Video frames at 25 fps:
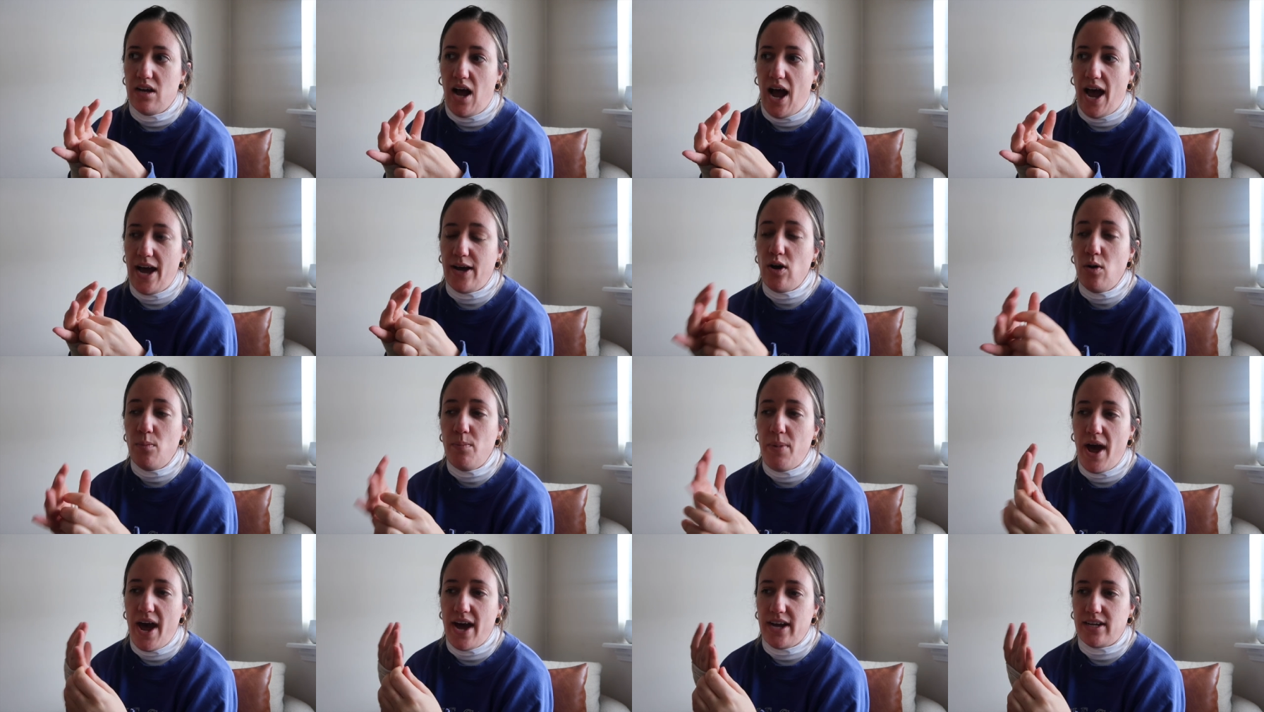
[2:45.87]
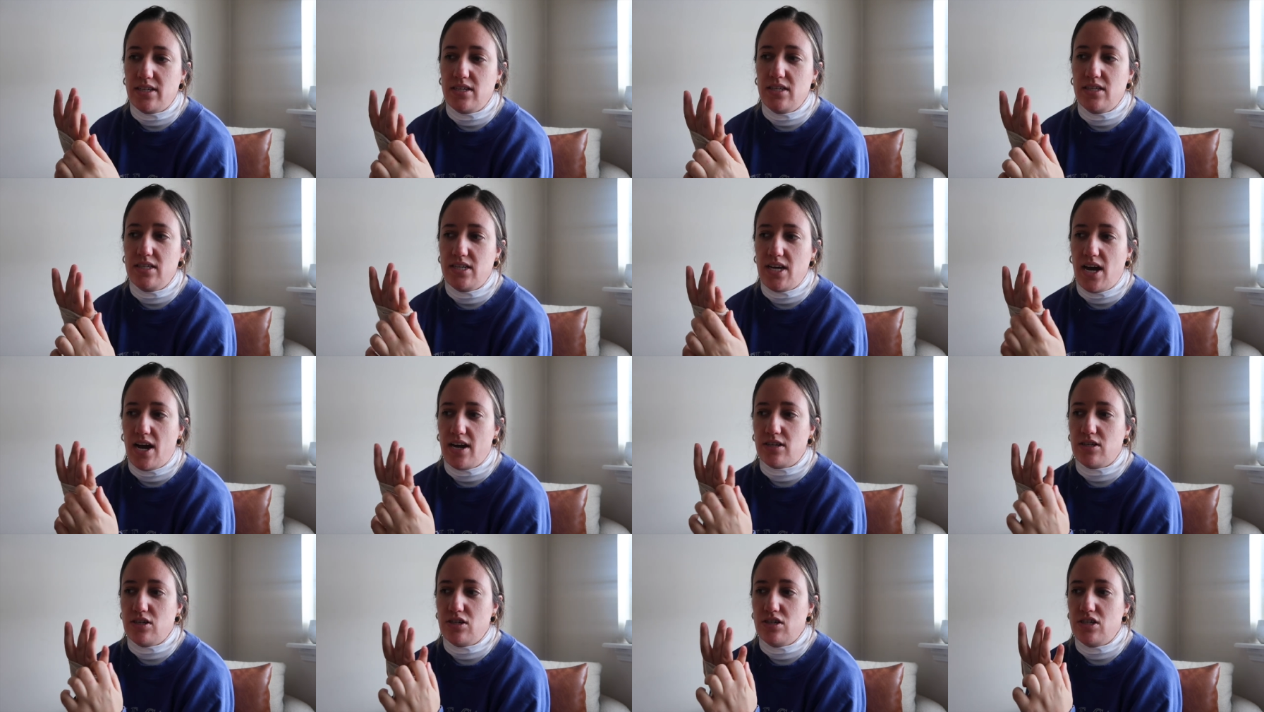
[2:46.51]
I go back to the
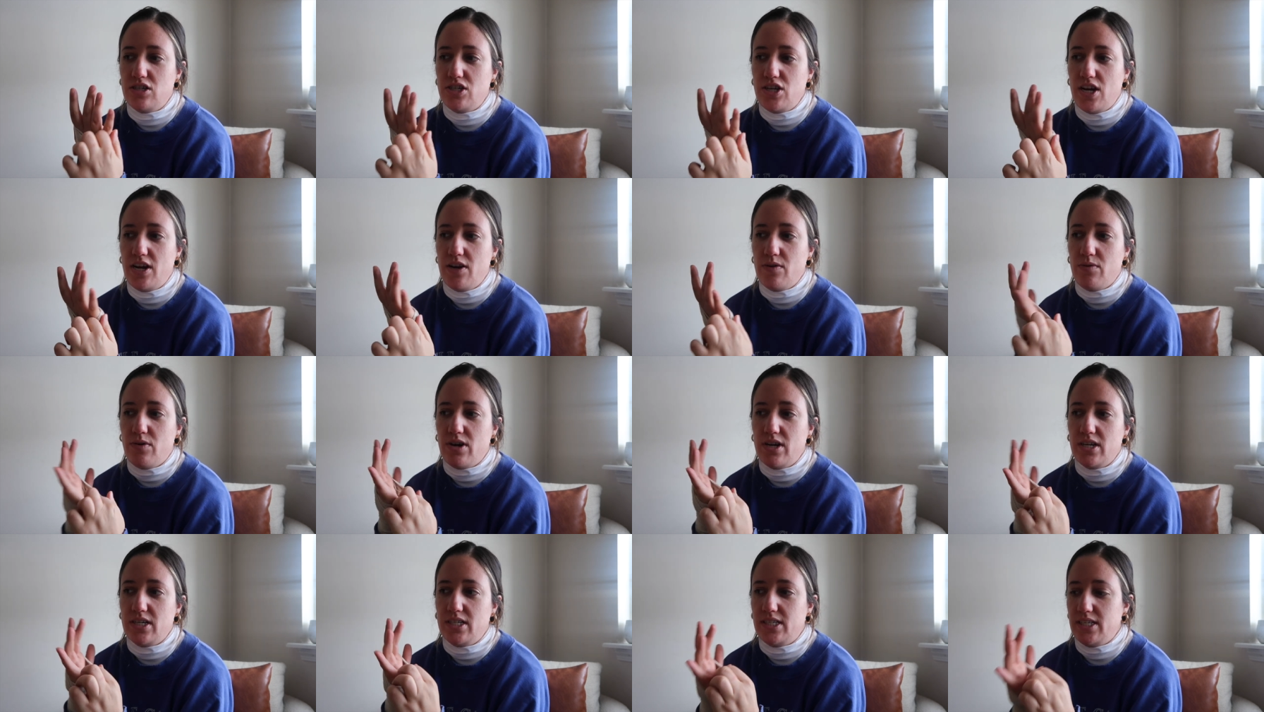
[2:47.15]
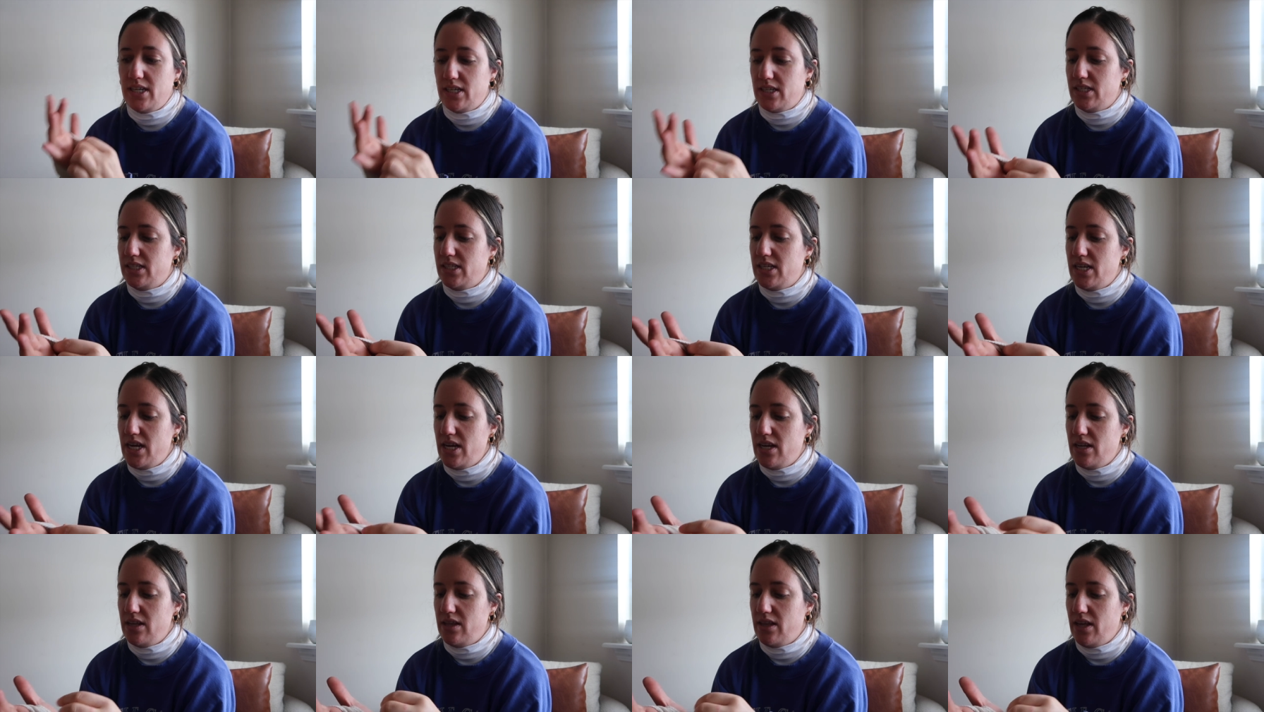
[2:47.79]
doctor January
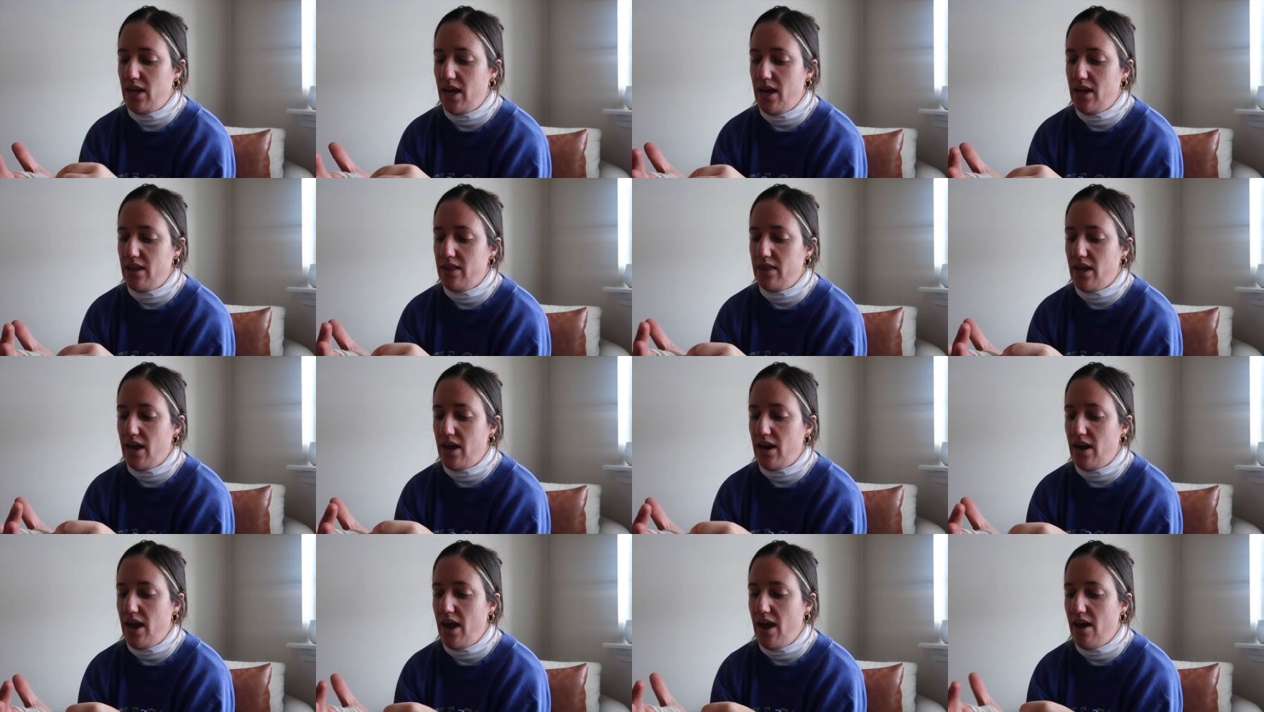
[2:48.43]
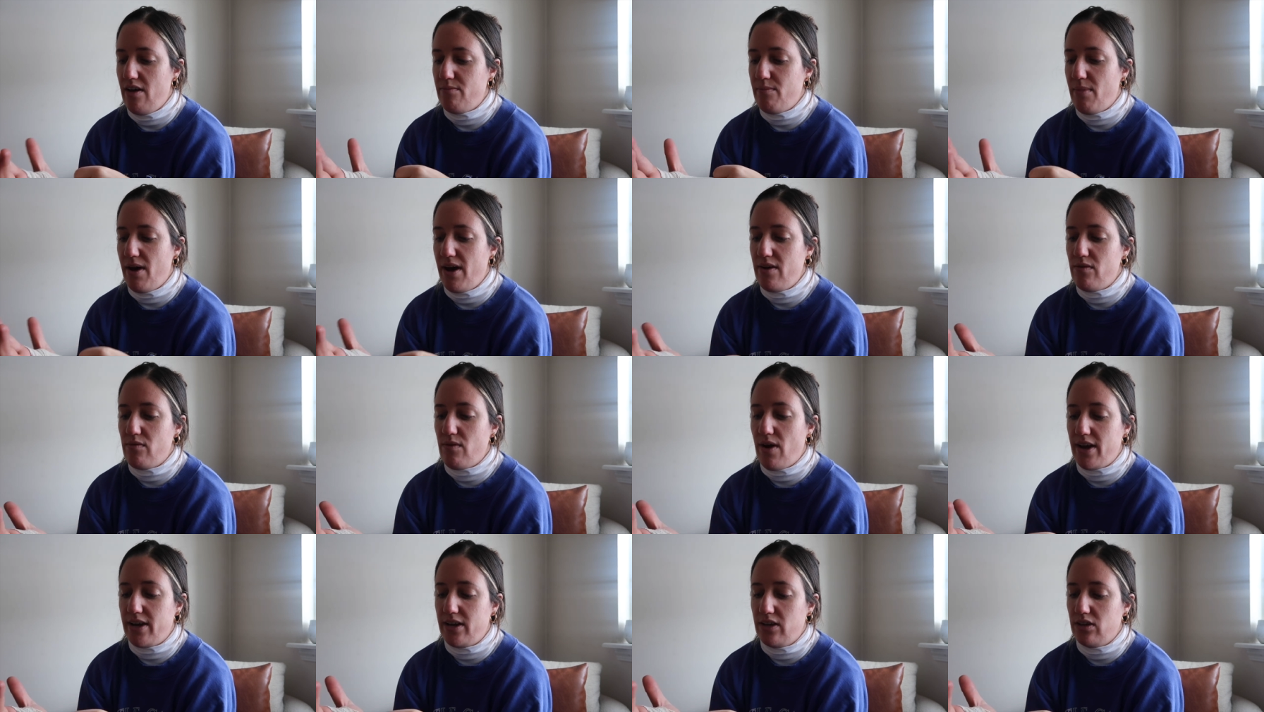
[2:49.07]
16th and then I have my
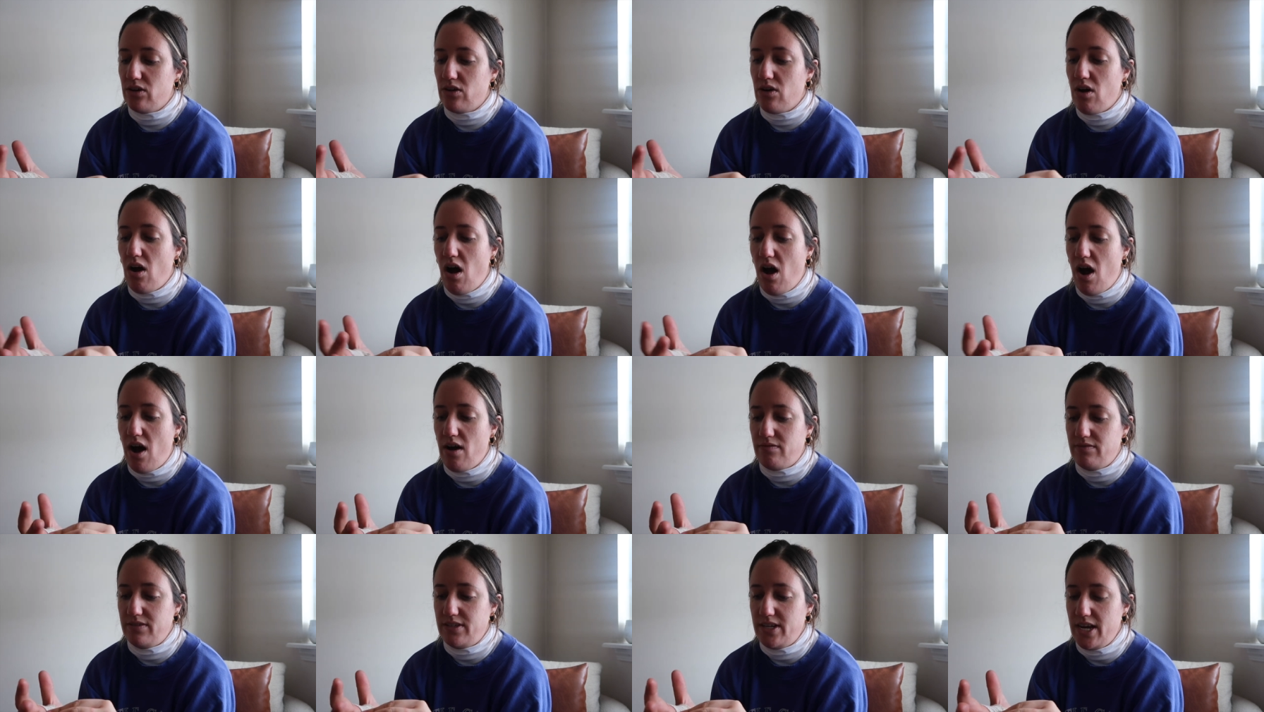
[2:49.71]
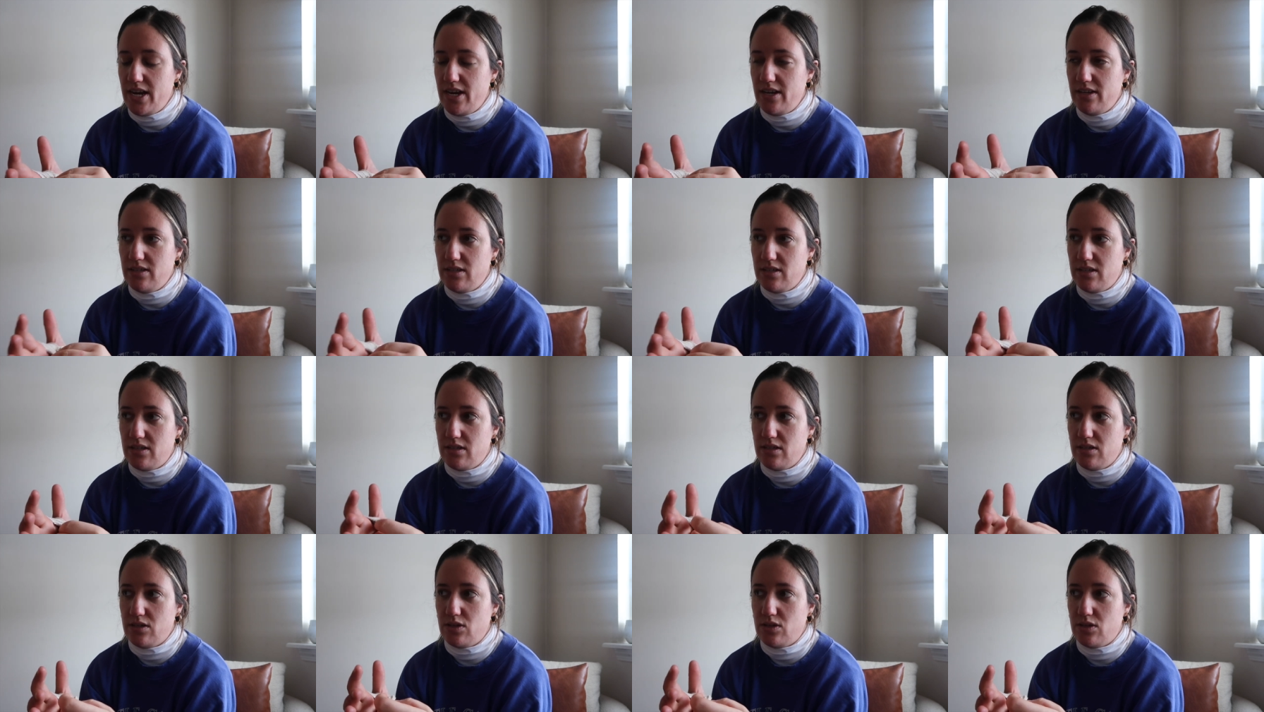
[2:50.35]
regular off days.